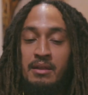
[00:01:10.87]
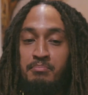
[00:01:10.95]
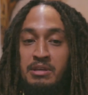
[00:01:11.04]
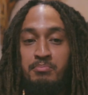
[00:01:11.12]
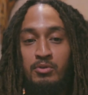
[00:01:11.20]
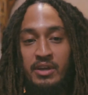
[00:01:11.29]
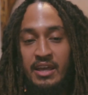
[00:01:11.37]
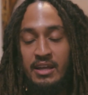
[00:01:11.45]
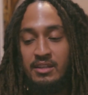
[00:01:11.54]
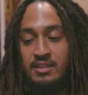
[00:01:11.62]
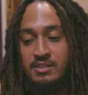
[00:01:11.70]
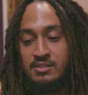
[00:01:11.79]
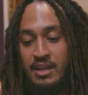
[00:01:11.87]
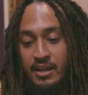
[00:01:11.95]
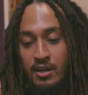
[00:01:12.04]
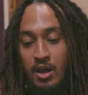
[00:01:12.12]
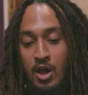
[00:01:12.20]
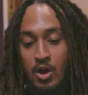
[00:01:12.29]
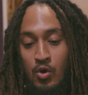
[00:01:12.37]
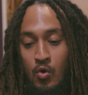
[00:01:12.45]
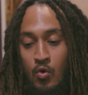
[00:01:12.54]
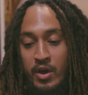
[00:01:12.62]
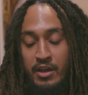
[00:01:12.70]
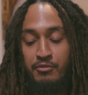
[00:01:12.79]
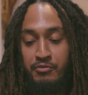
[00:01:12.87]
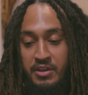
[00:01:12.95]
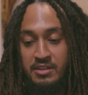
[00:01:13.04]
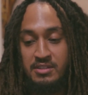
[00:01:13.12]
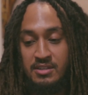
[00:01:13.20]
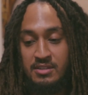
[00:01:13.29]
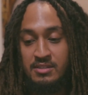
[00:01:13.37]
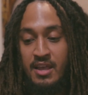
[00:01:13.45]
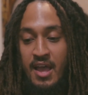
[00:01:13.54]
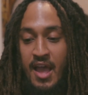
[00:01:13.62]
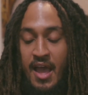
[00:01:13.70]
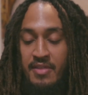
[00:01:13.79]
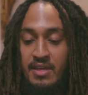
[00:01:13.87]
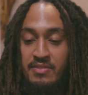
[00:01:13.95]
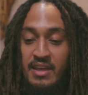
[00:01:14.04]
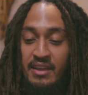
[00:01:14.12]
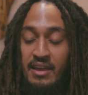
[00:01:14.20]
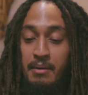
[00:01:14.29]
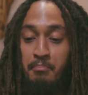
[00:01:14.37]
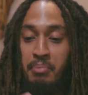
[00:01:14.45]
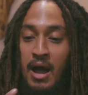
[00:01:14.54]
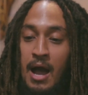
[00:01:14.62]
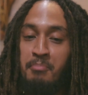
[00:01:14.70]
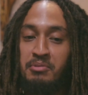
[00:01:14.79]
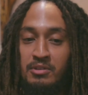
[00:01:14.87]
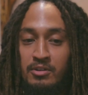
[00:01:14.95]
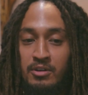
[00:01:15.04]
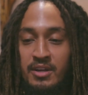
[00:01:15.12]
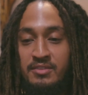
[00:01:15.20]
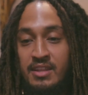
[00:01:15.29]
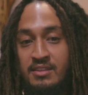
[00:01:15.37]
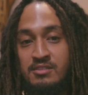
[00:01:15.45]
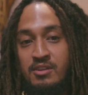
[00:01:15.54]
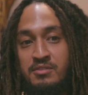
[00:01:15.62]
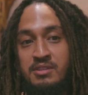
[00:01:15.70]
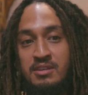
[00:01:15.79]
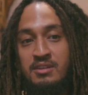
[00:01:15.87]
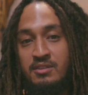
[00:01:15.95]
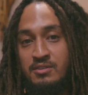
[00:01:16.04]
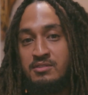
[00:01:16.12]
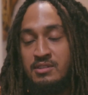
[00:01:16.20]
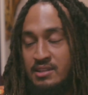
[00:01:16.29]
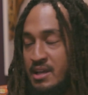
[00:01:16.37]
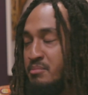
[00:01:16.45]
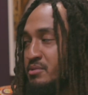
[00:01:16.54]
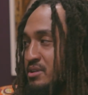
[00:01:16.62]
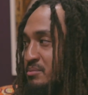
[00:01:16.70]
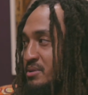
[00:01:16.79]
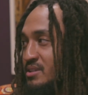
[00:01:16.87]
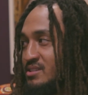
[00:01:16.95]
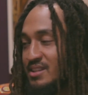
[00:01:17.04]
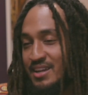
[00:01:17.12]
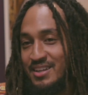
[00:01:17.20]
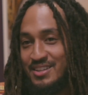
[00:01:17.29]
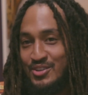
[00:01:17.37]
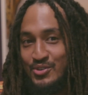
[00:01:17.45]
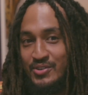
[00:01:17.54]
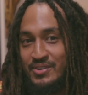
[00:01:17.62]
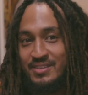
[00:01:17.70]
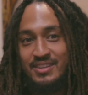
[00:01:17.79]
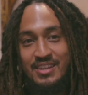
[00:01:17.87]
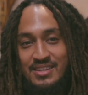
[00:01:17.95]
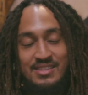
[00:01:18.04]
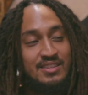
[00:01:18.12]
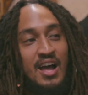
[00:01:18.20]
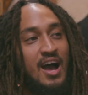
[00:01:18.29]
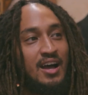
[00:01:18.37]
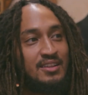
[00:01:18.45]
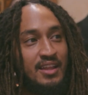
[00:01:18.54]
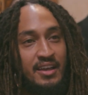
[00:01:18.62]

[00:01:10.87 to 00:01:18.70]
And people get these like quick fixes, and then they get popular and then start thinking they're a celebrity, but it's like, it's not.